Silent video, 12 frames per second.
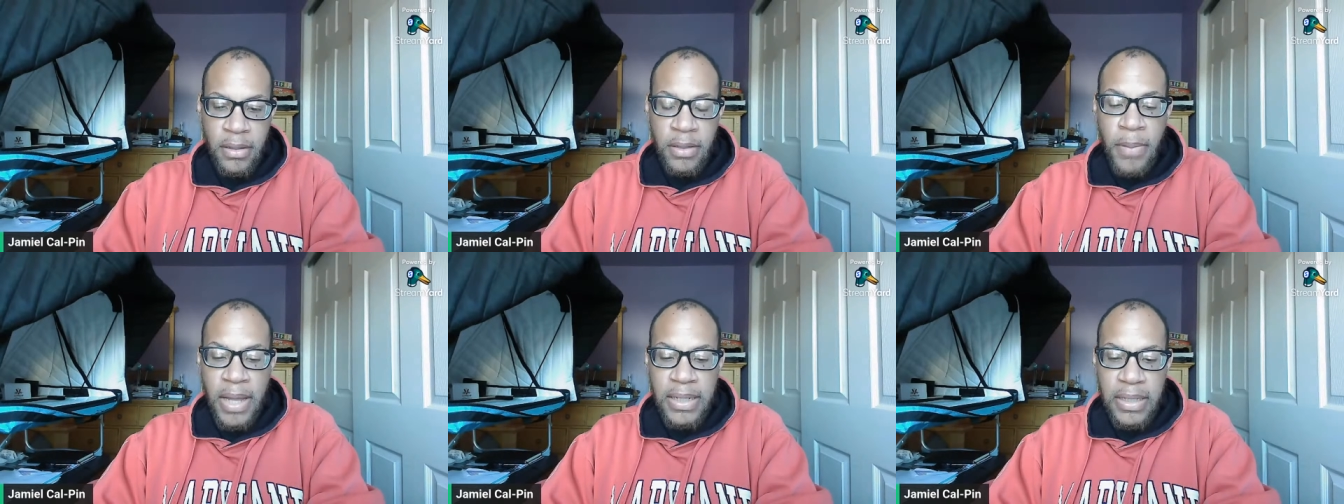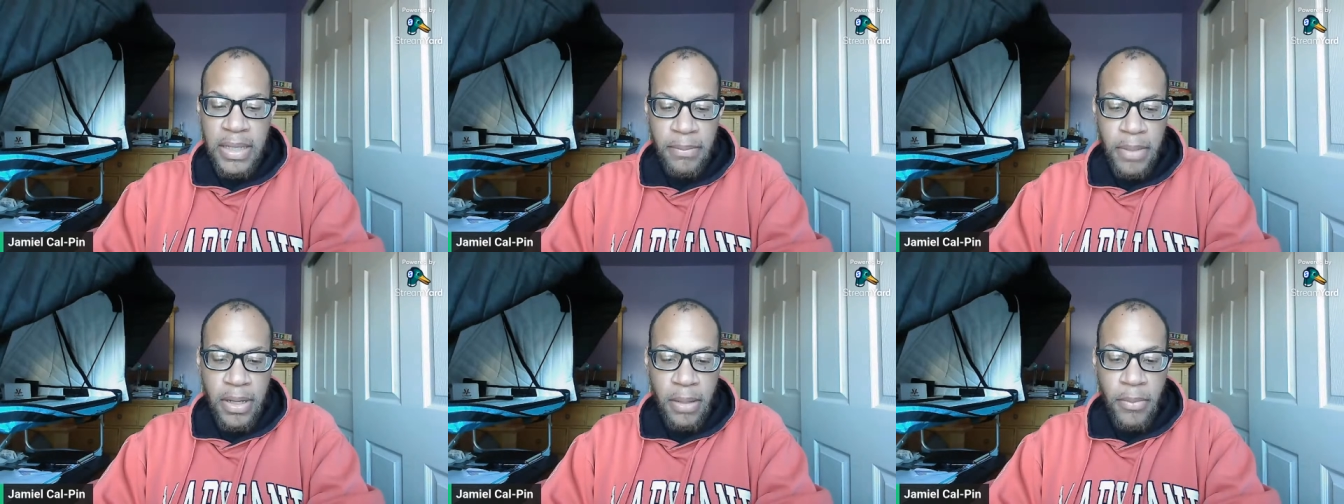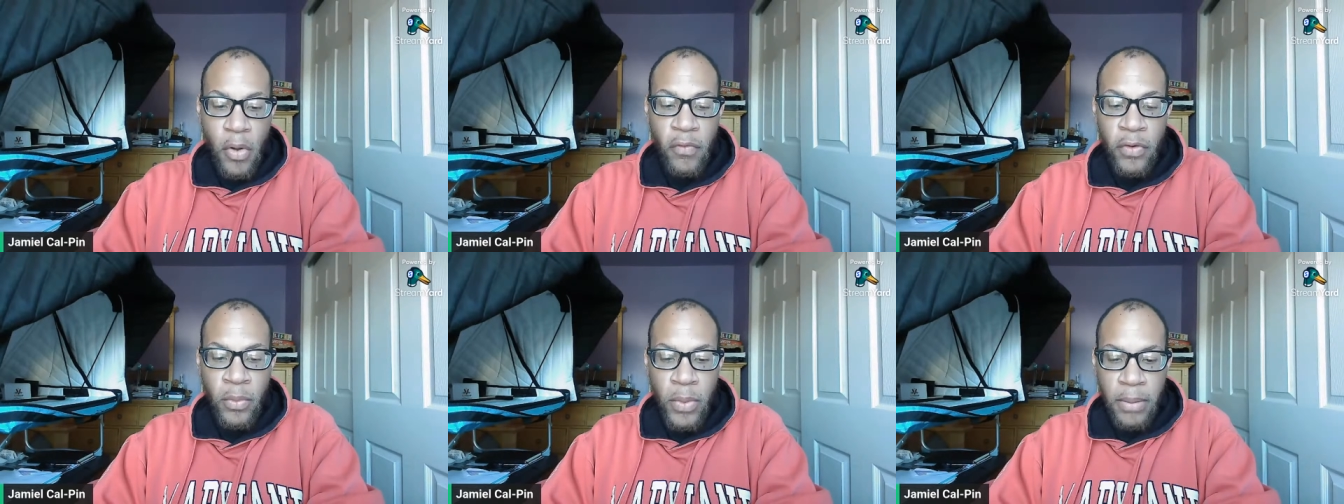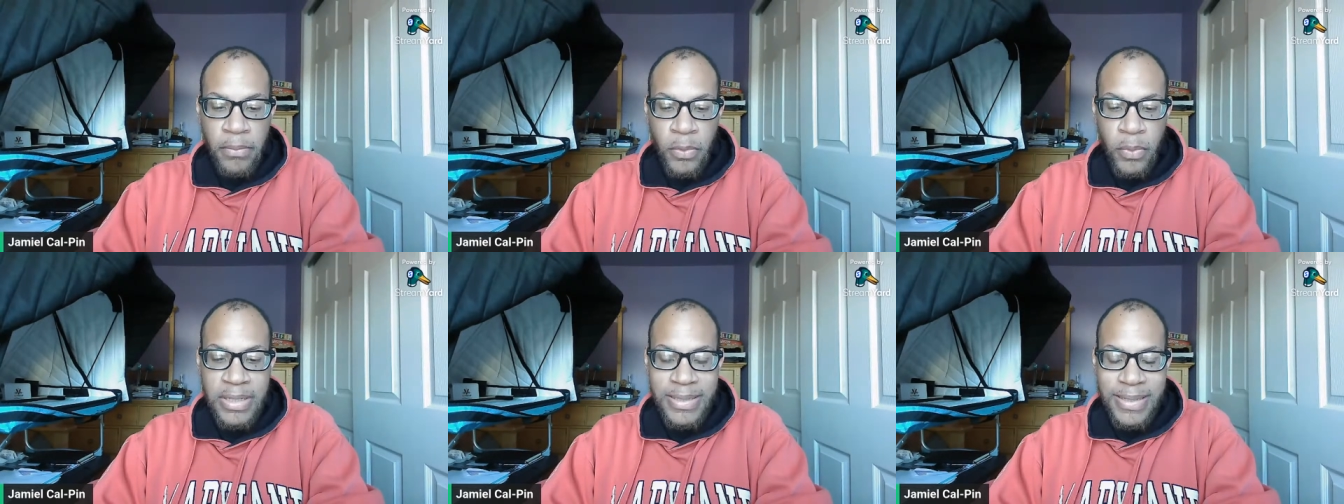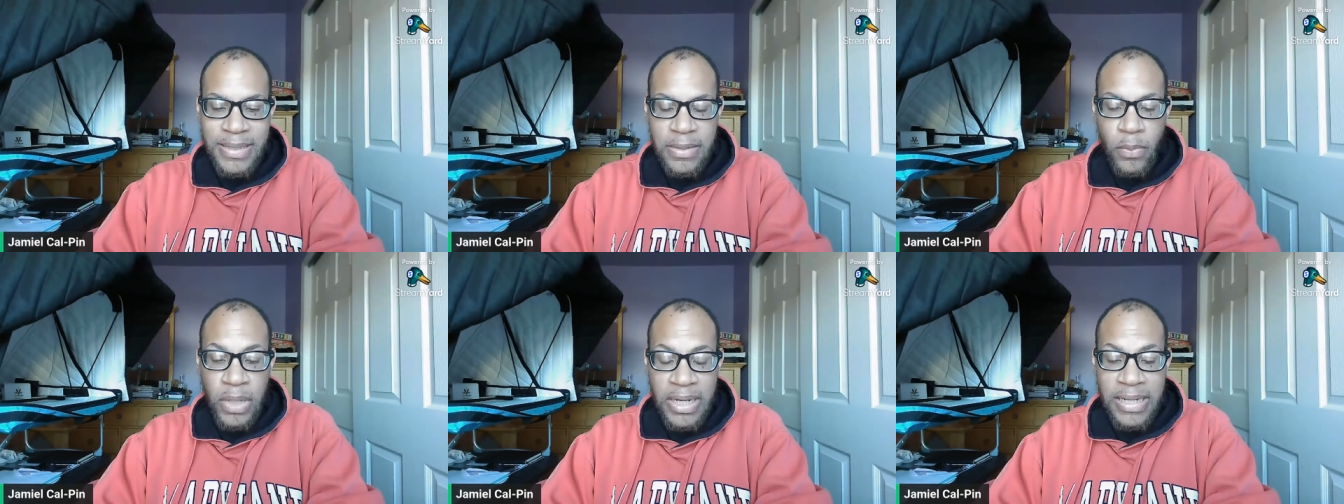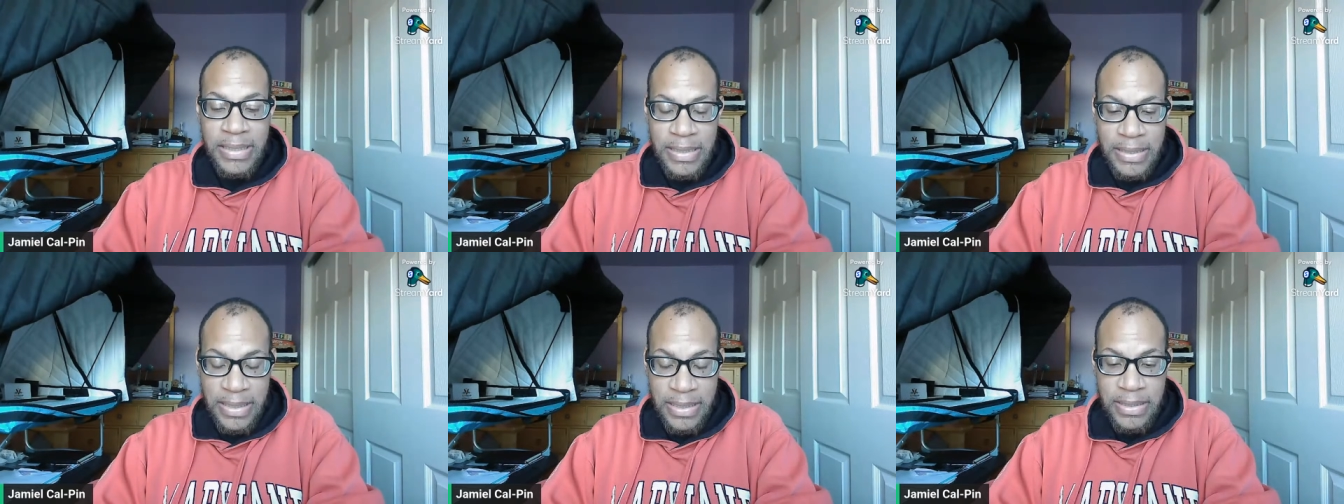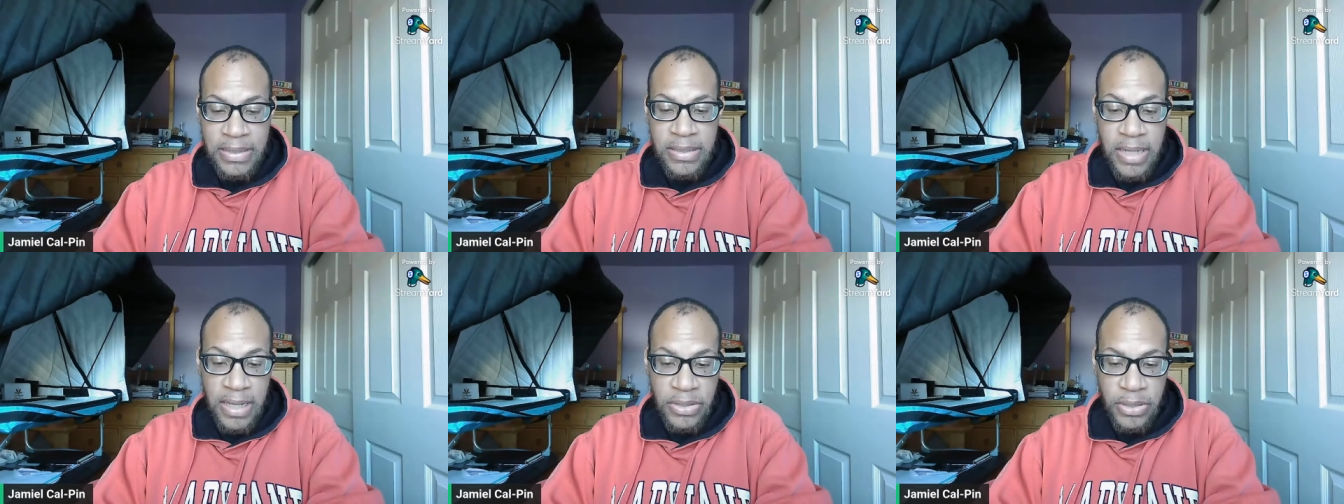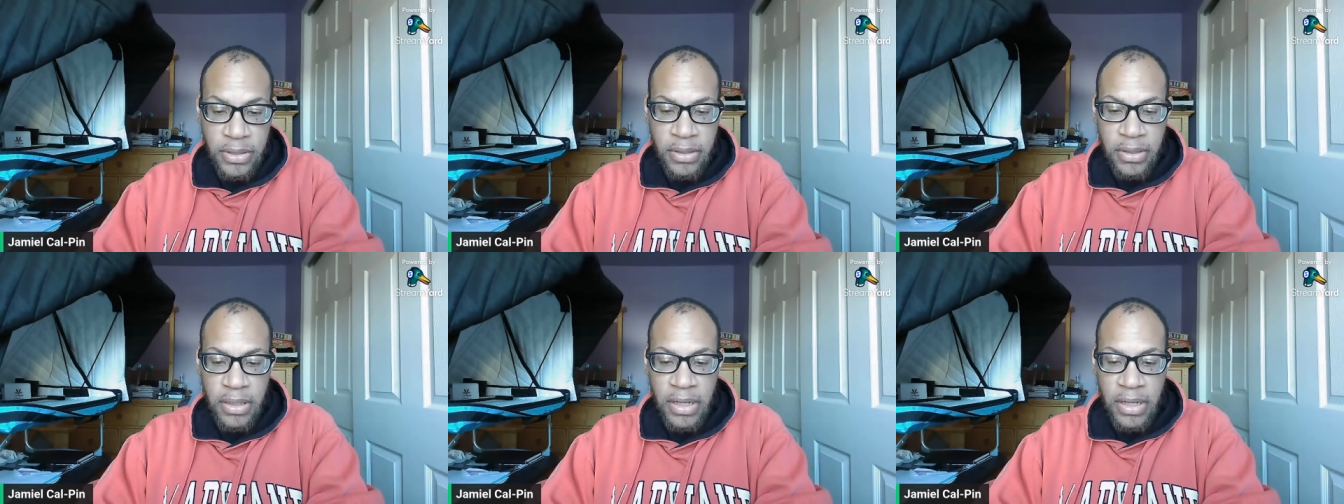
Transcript: The body can become overwhelmed when it senses danger.